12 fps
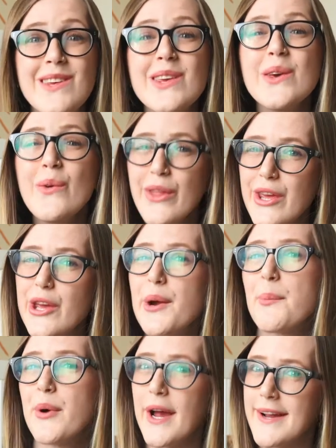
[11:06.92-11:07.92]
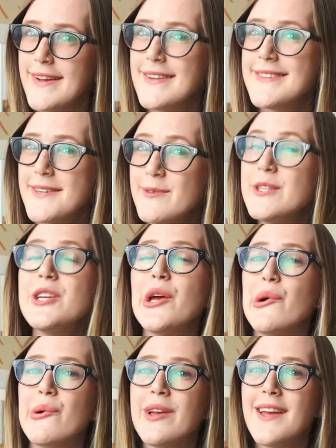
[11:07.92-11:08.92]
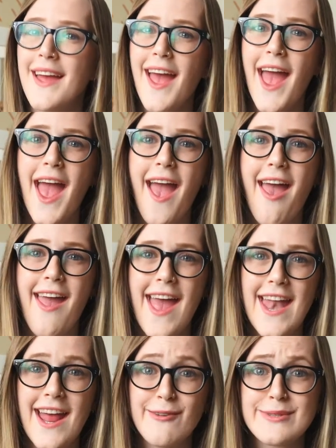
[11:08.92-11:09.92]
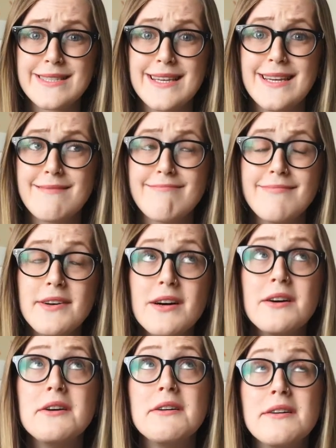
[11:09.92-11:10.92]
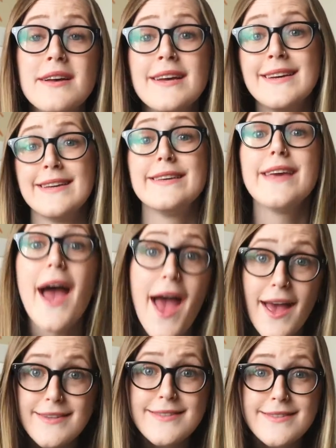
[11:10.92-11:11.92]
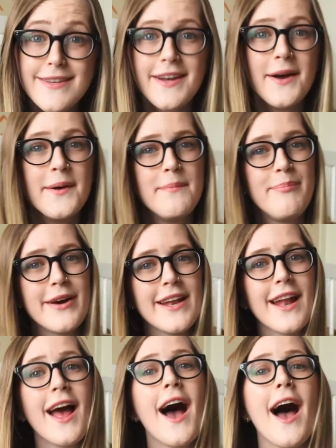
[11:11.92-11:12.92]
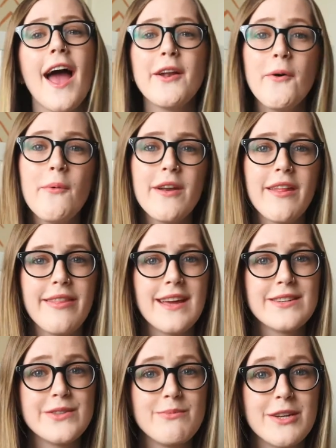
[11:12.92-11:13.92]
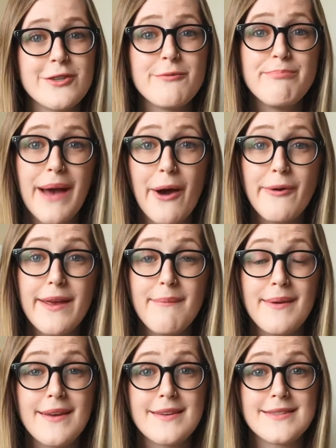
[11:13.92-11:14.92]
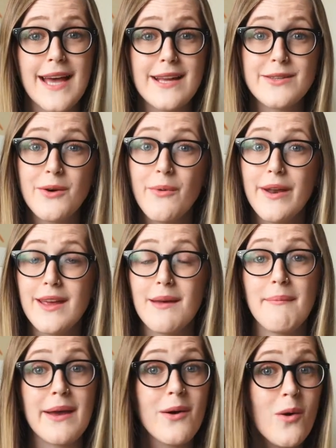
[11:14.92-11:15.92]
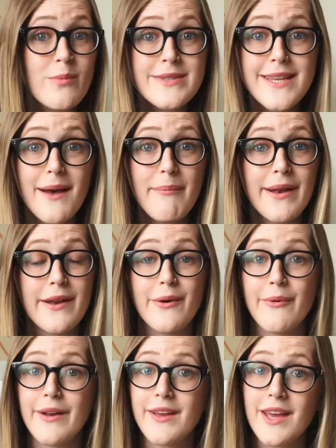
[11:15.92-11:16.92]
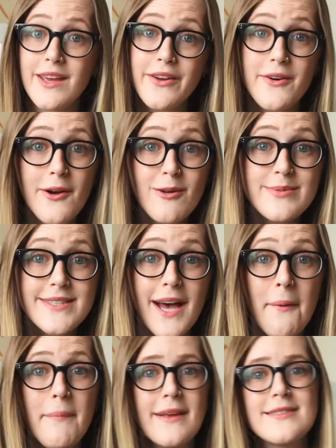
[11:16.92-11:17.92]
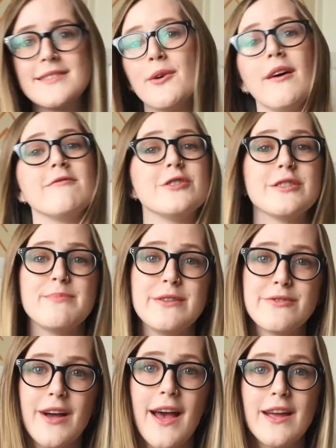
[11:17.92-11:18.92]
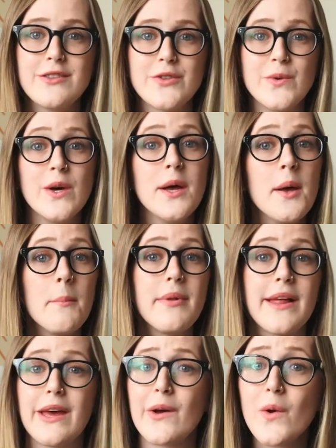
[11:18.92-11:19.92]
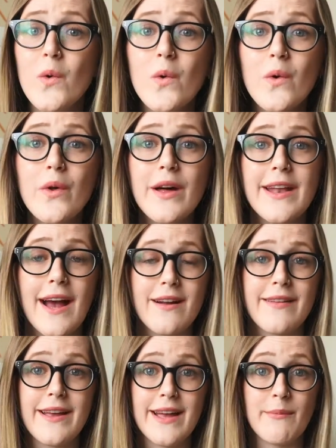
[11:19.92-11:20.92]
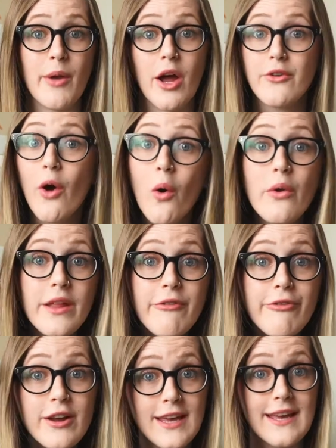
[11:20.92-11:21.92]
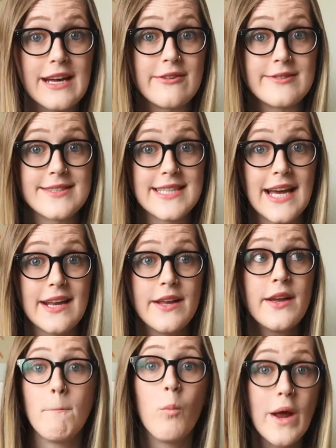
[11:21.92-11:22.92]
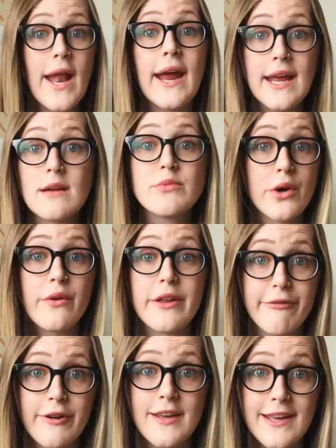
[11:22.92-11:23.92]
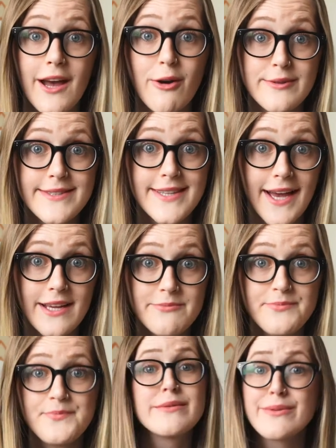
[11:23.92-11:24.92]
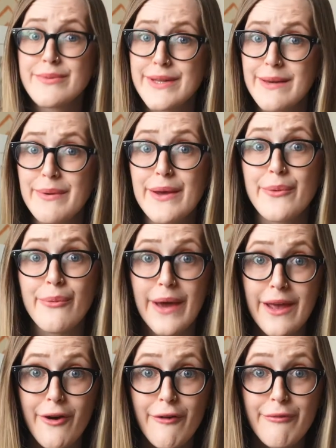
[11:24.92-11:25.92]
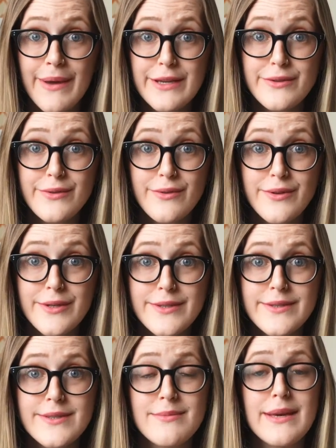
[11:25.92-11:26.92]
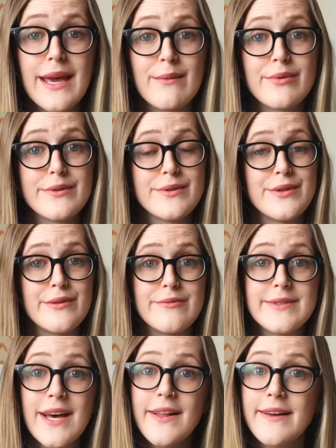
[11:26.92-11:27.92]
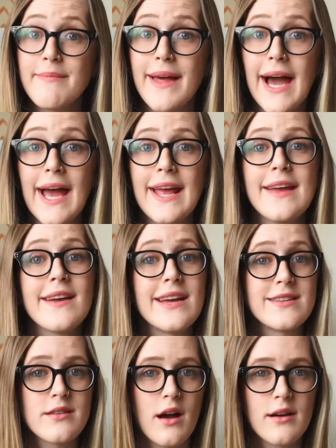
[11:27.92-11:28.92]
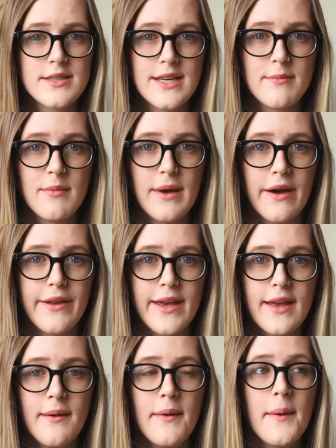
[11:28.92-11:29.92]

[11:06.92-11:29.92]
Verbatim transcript: "You think you're pregnant, don't you?" And I was like, yes, but I don't want to think too much about it because I don't want to get my hopes up and I don't want to get your hopes up. And so I've just been trying to play it cool and act like I'm not totally freaking out inside when I am totally freaking out inside. It was a really big weight off my shoulders to be able to tell him that and talk to him about it,